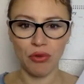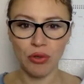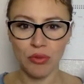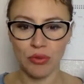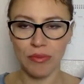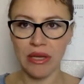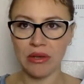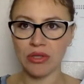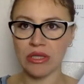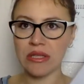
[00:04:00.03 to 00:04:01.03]
full moon,
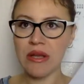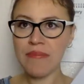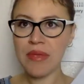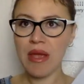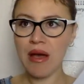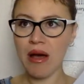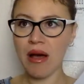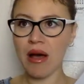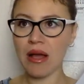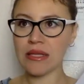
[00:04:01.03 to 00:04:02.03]
because it's
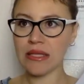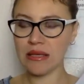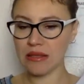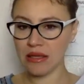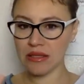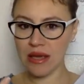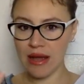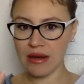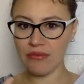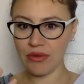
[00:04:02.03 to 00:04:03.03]

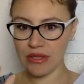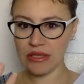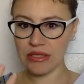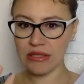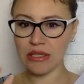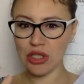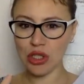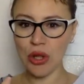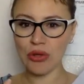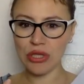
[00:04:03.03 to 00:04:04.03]
in its
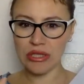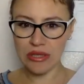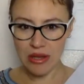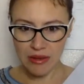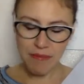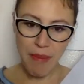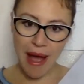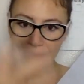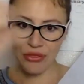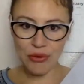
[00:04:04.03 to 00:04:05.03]
closest
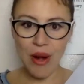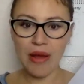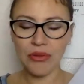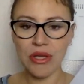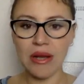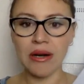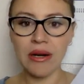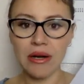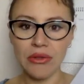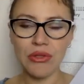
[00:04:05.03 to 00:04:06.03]
path around the
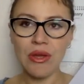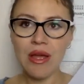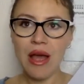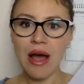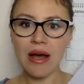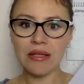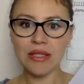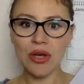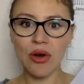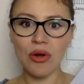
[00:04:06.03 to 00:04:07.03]
Earth.
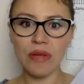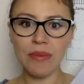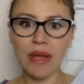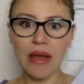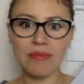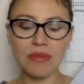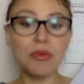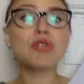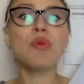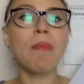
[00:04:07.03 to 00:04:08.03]
So it becomes
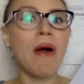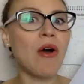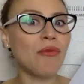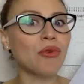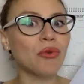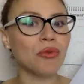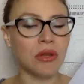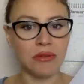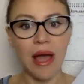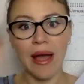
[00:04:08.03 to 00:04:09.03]
much more powerful.
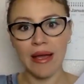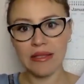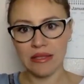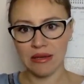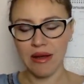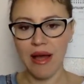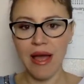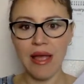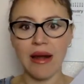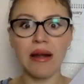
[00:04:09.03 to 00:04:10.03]
Tides are
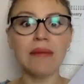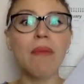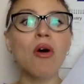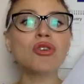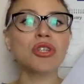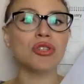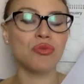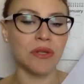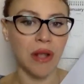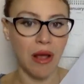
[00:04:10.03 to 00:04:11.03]
higher, emotions
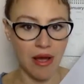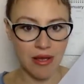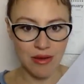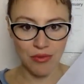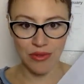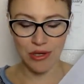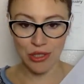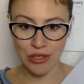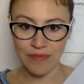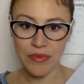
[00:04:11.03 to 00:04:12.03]
run higher when
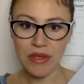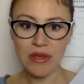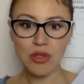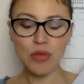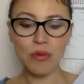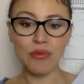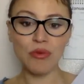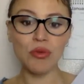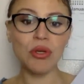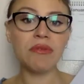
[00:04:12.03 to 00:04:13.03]
there's a super full
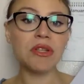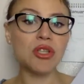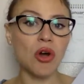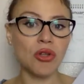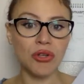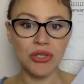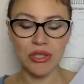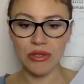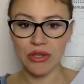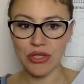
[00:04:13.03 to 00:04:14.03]
moon. Even doctors
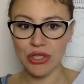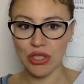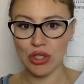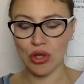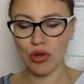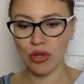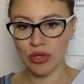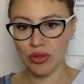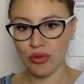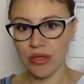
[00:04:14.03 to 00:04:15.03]
and nurses know
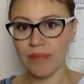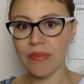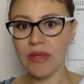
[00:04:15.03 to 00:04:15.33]
that during